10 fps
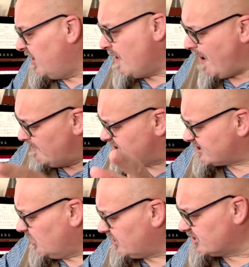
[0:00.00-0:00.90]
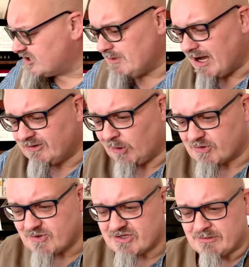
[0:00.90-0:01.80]
Now, I was talking to my
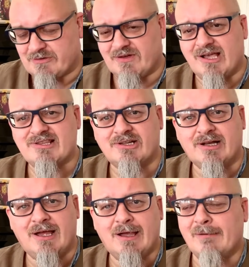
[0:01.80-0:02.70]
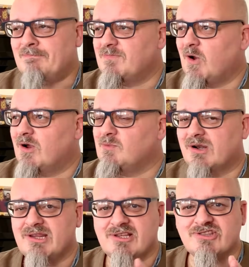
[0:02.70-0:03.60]
doctoral supervisor on one
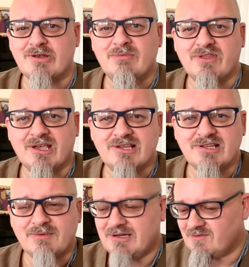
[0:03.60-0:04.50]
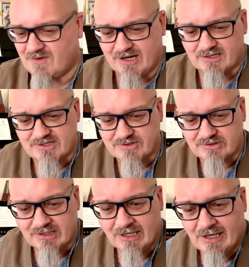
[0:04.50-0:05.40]
of these Zoom things that we regularly
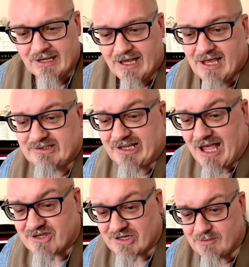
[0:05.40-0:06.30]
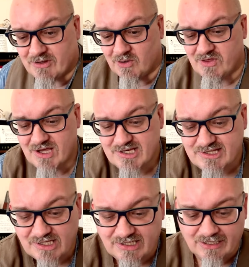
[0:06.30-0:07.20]
do to catch up with all things
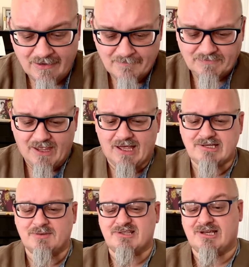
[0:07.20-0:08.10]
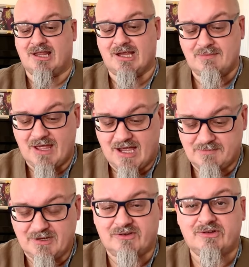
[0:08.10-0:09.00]
study, and I was telling him that I'd
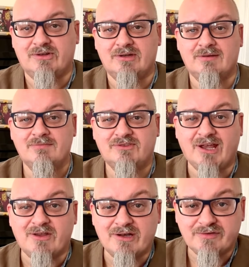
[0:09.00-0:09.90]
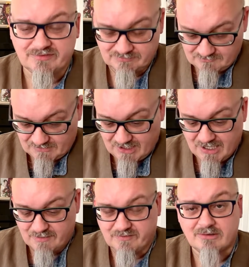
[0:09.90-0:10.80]
been to Tenerife
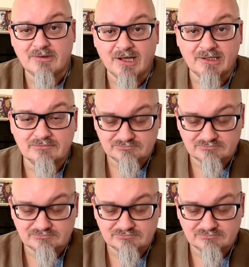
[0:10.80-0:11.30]
for my